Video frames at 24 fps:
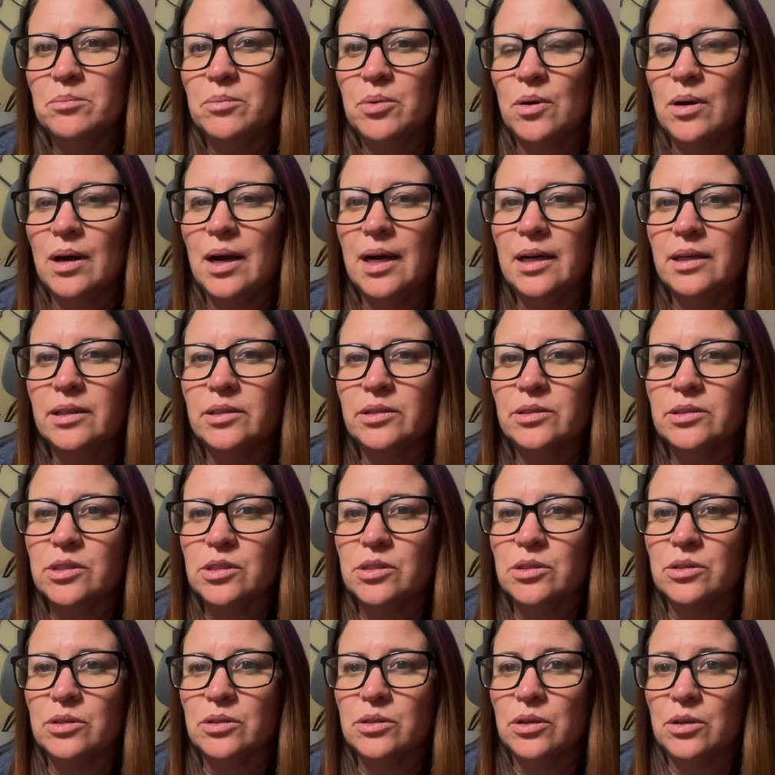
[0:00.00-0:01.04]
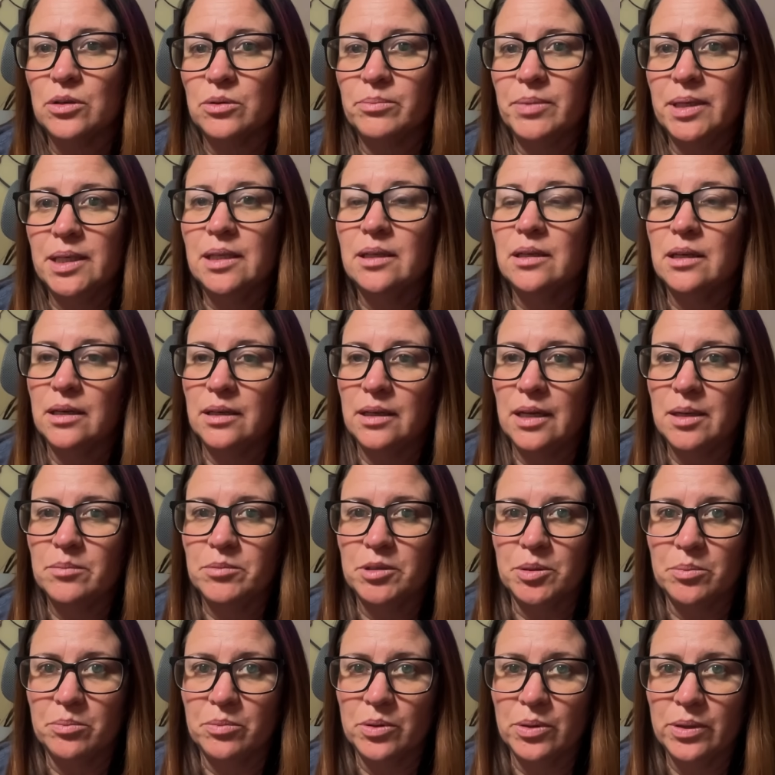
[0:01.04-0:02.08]
prior to her being unable
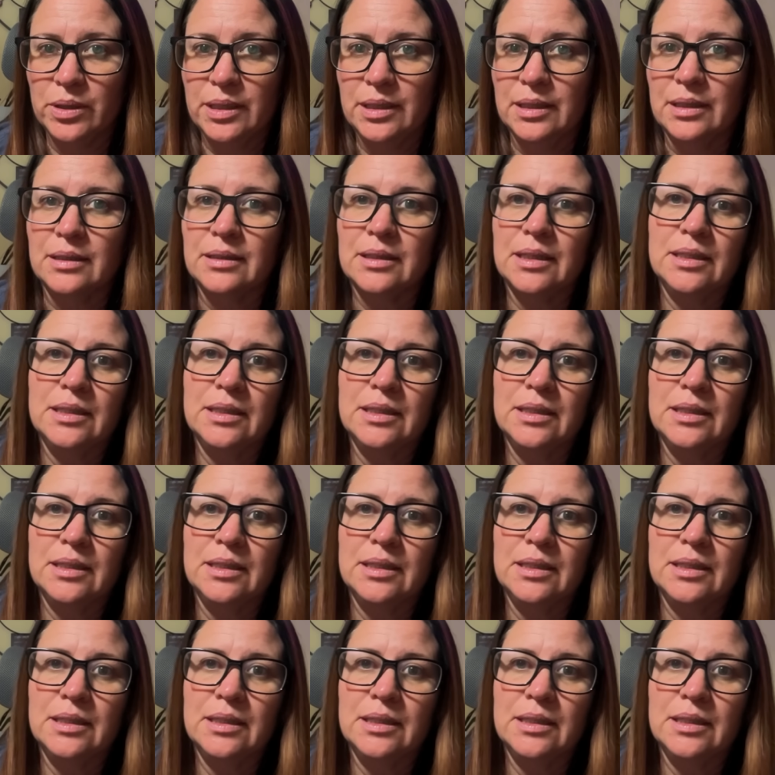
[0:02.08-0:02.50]
to breathe,